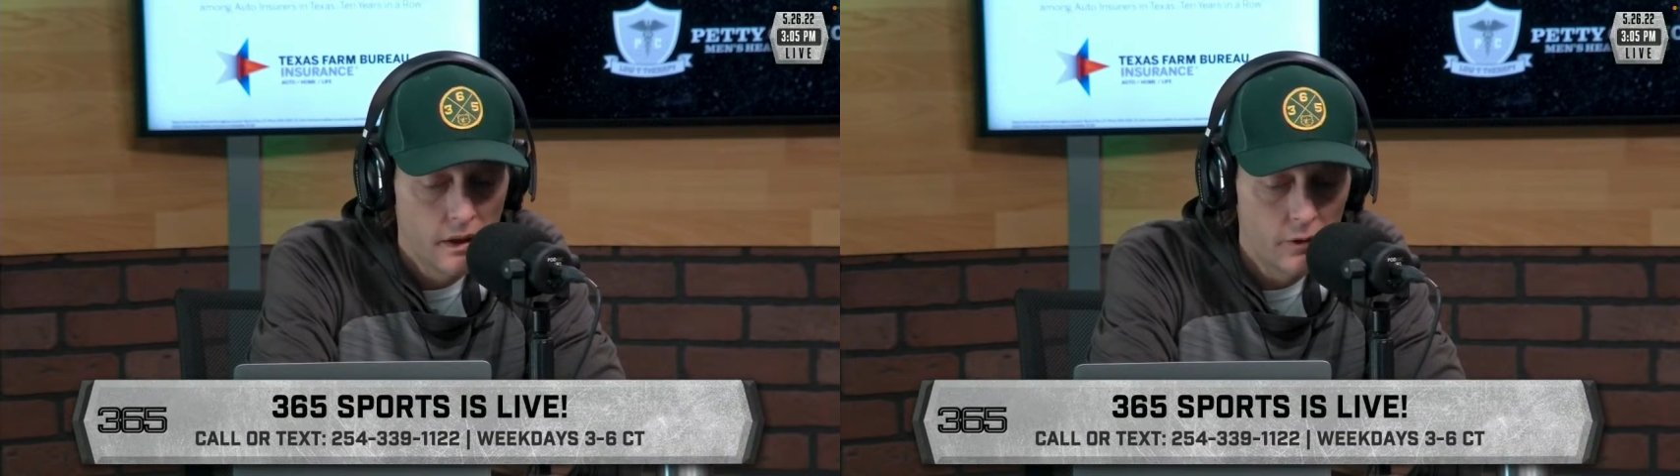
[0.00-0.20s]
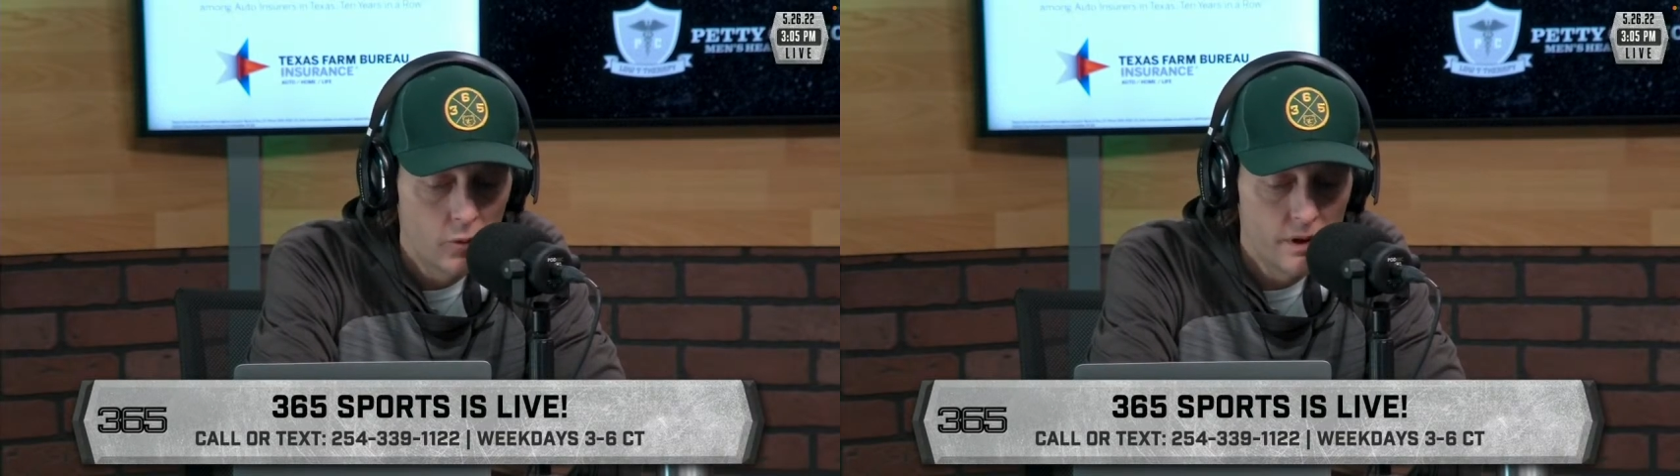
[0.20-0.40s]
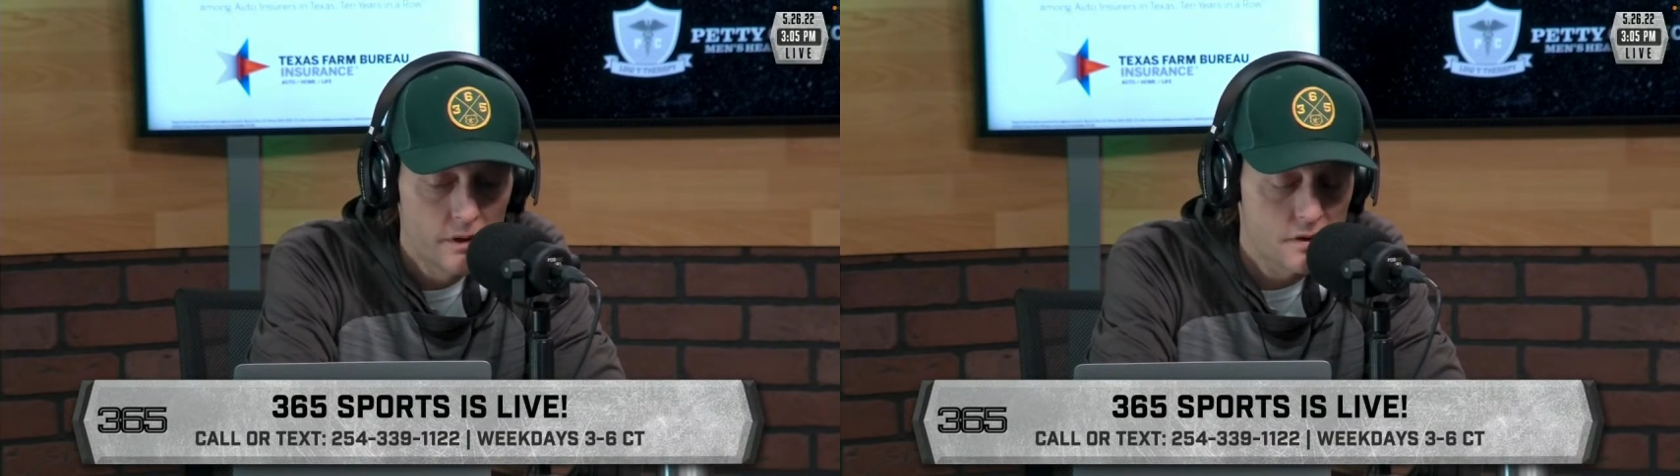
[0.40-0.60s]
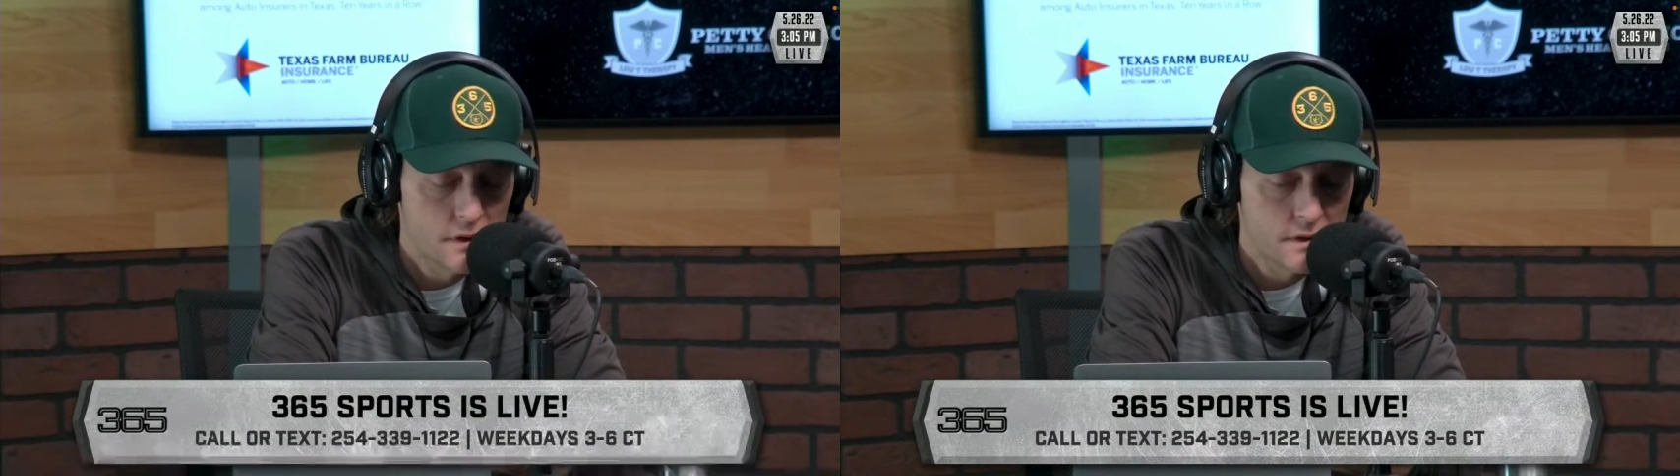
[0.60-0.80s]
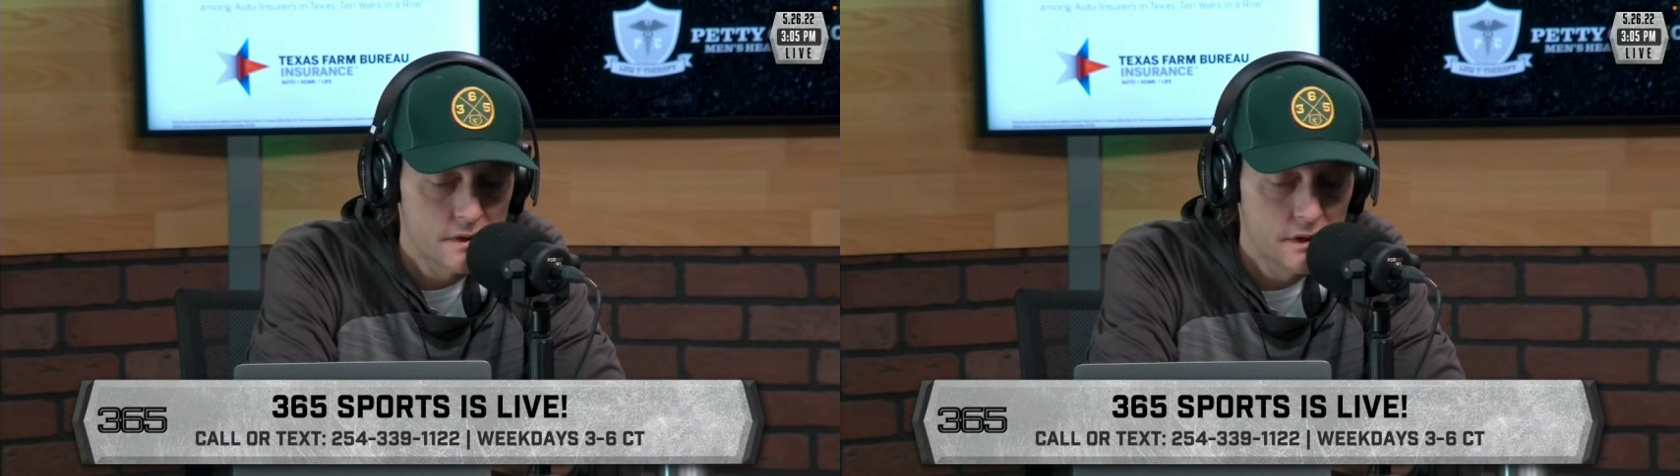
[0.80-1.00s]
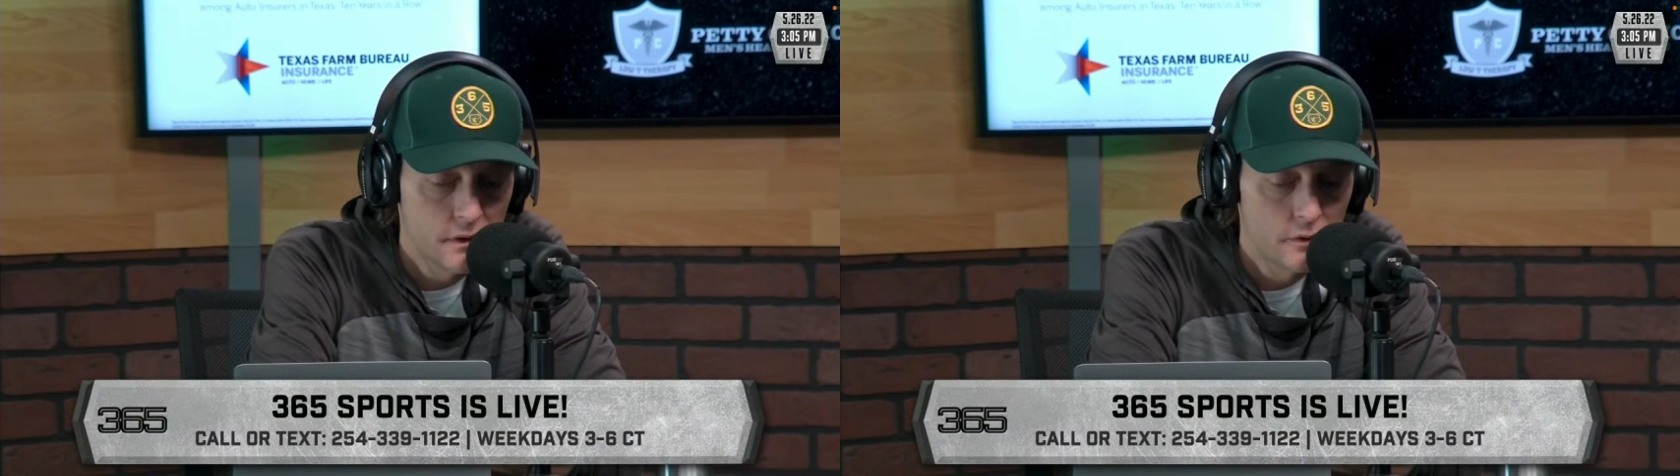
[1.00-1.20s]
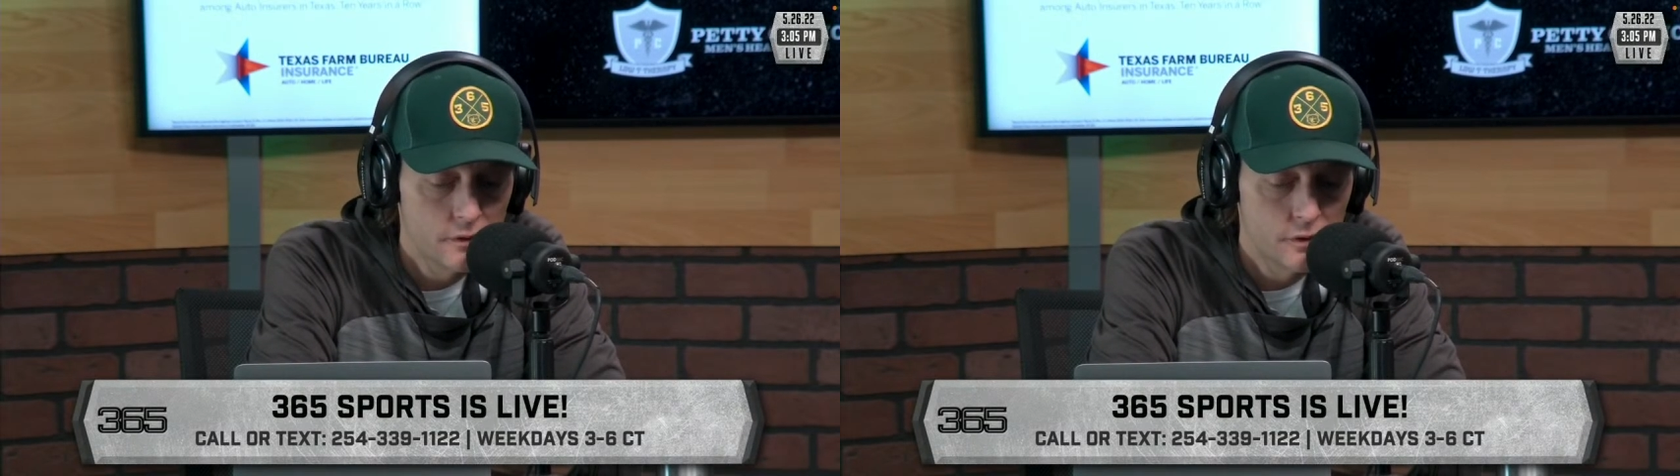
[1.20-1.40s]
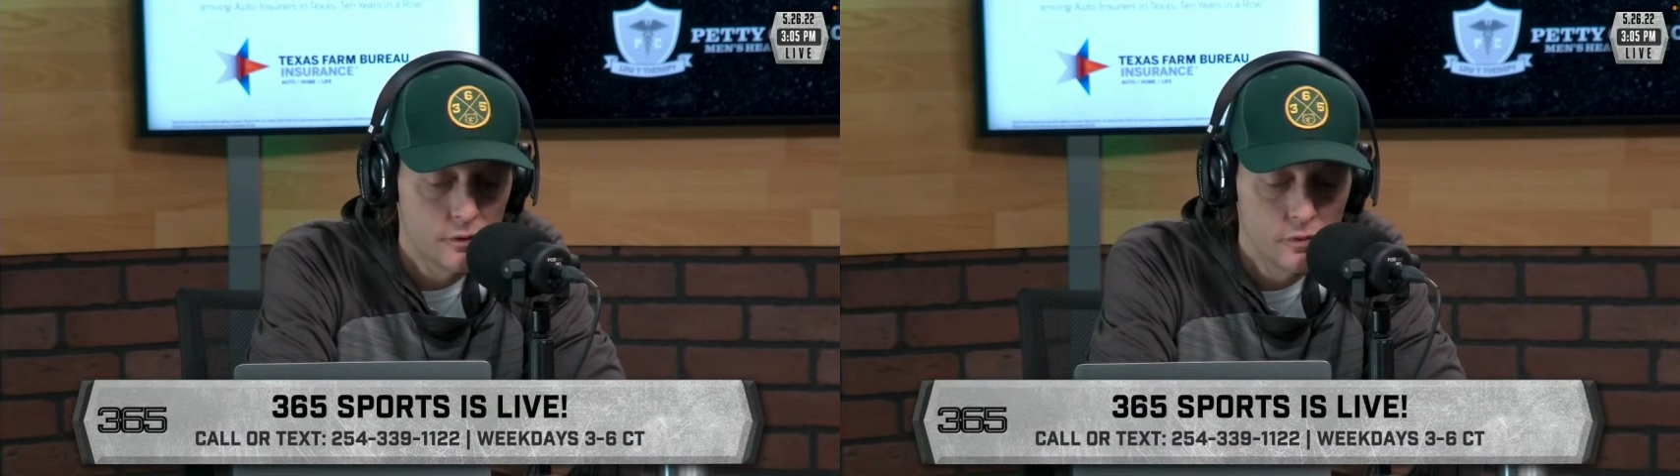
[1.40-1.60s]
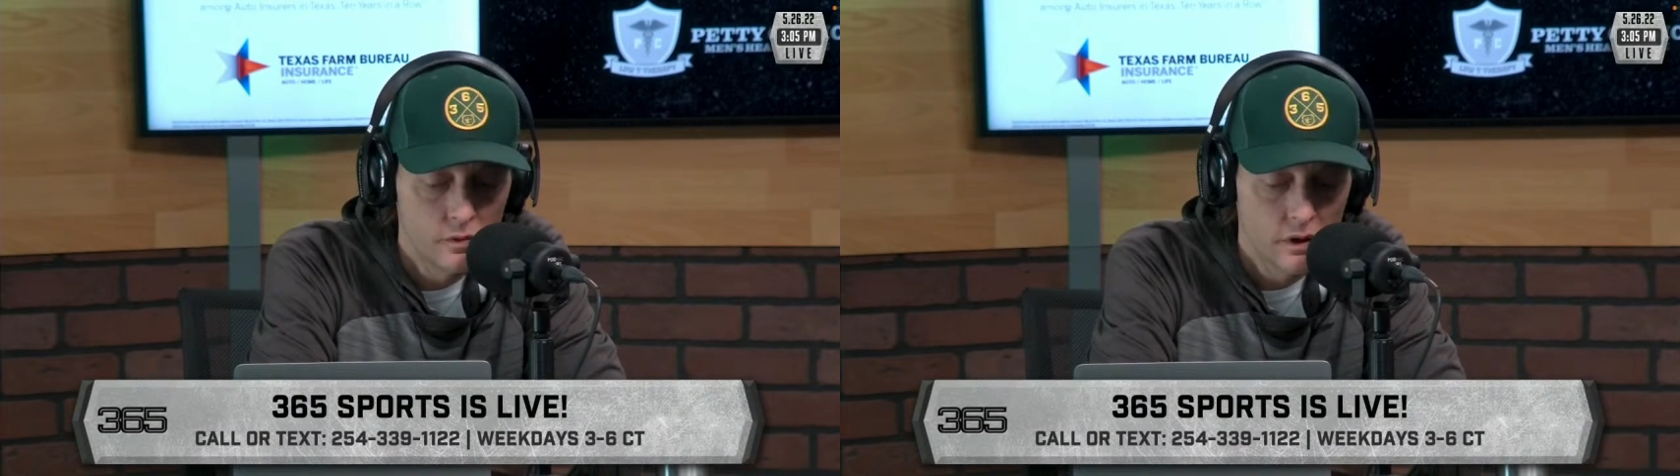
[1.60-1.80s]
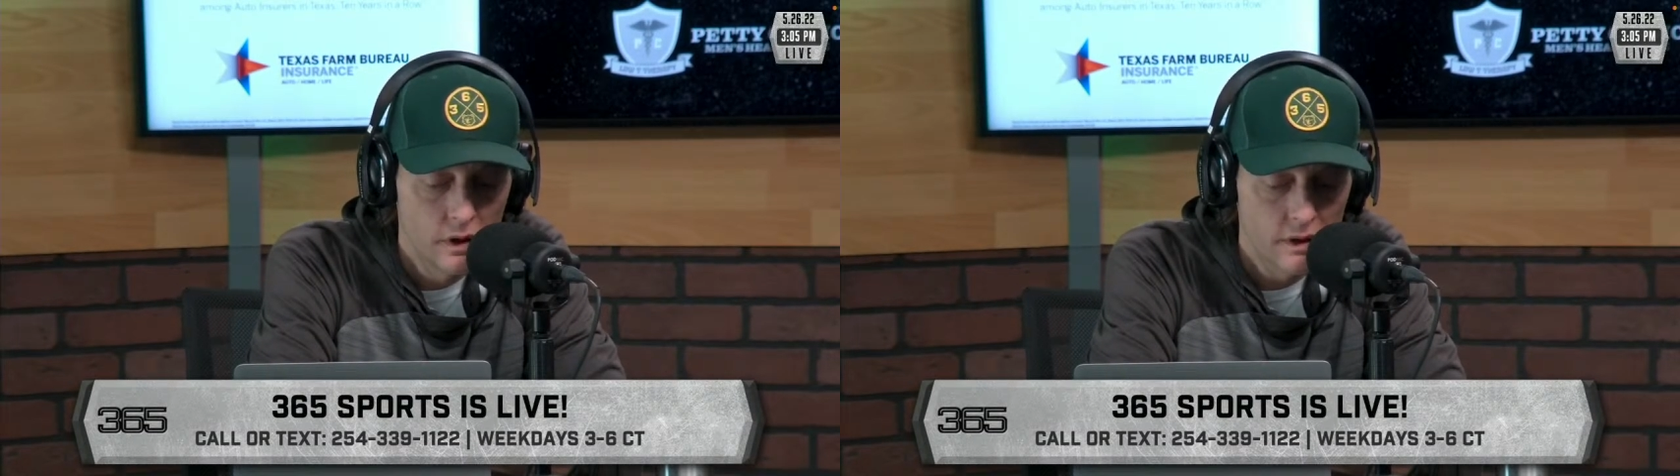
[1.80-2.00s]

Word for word: uh, it will be interesting to see those who uh,